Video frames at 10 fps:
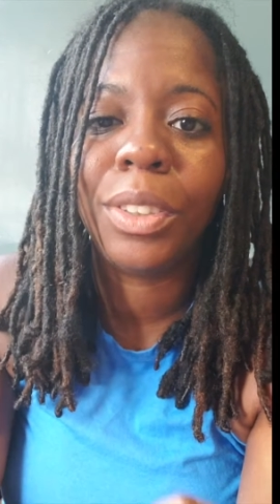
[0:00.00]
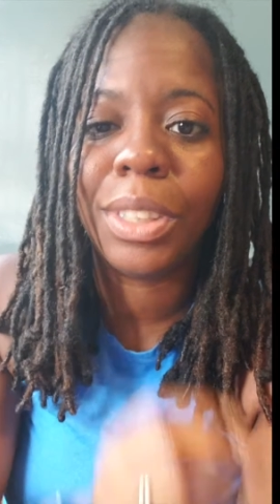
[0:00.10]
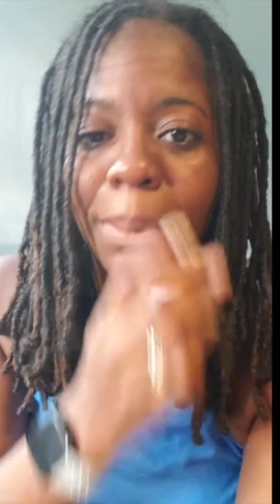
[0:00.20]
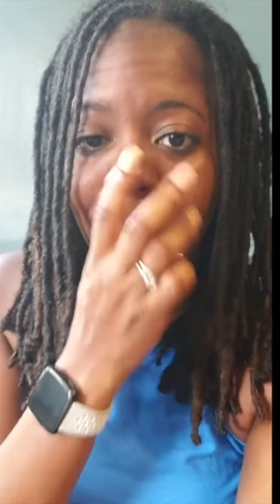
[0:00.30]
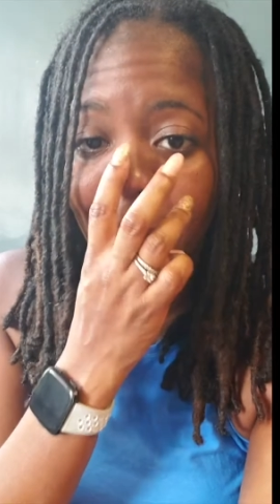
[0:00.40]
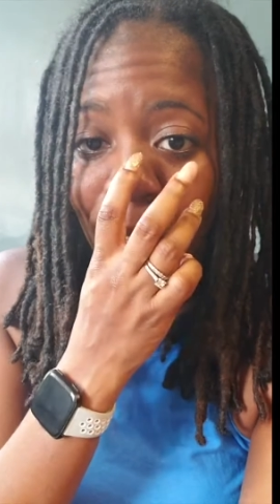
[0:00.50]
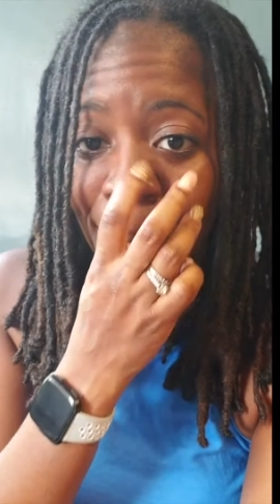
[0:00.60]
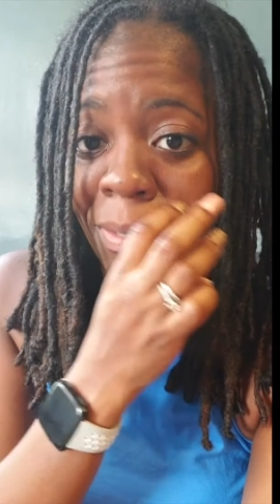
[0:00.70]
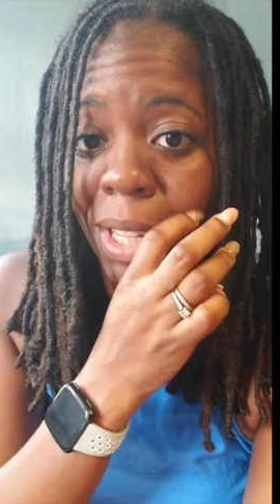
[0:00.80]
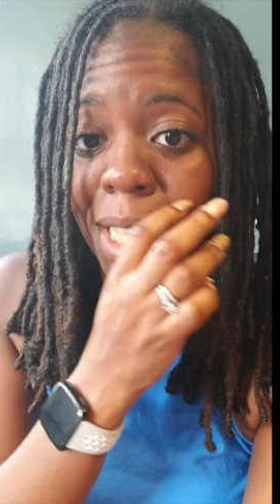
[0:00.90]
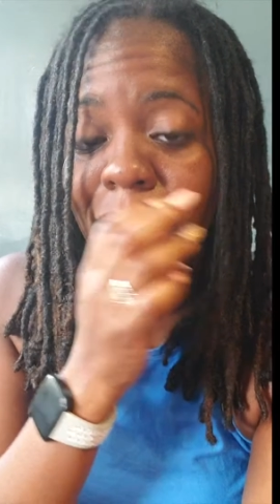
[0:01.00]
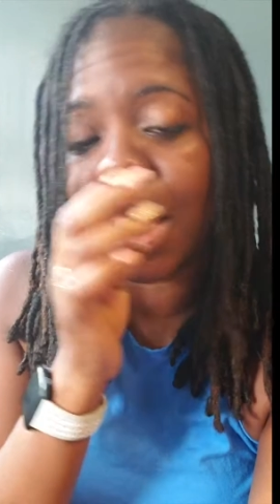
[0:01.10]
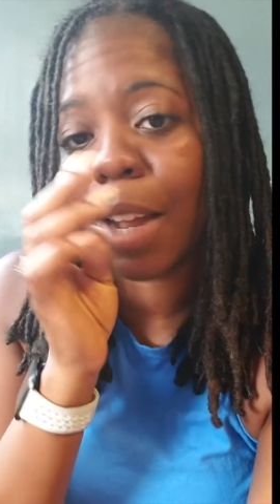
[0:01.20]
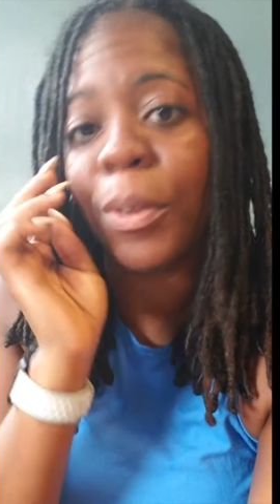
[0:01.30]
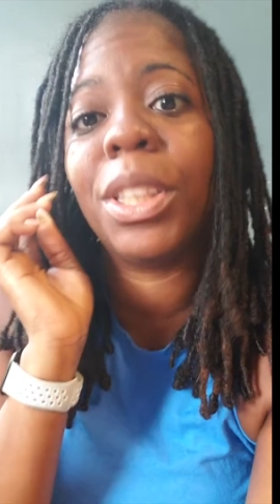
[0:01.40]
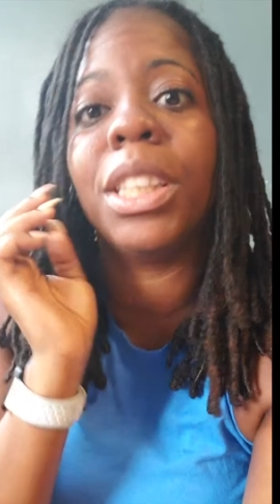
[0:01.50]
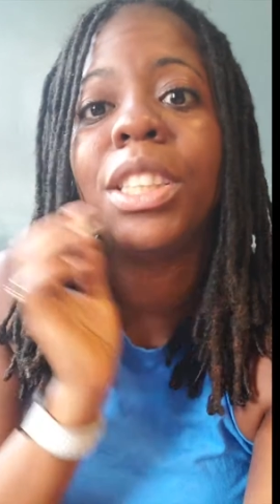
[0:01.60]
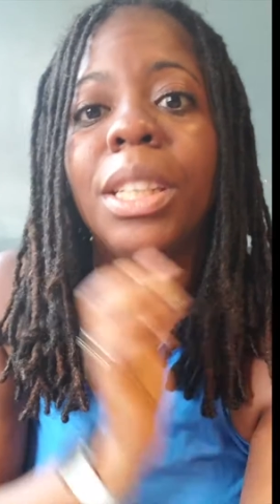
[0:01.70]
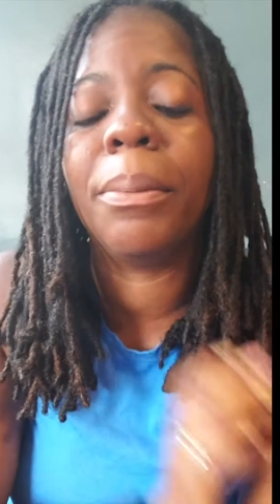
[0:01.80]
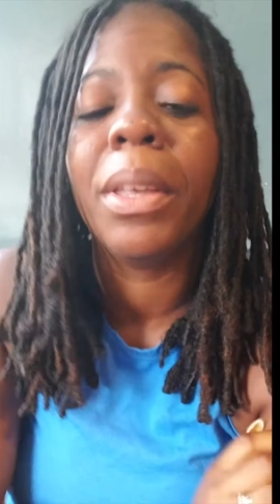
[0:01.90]
Jamaica on my vacation and I went to the
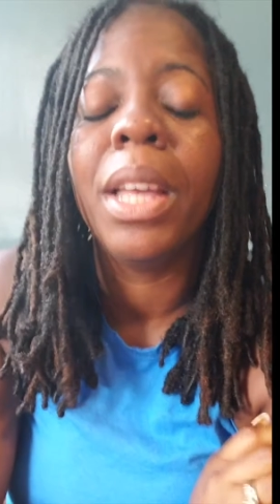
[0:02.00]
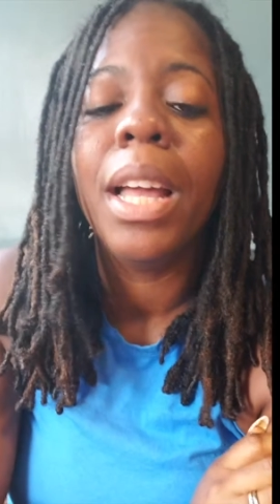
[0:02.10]
gym,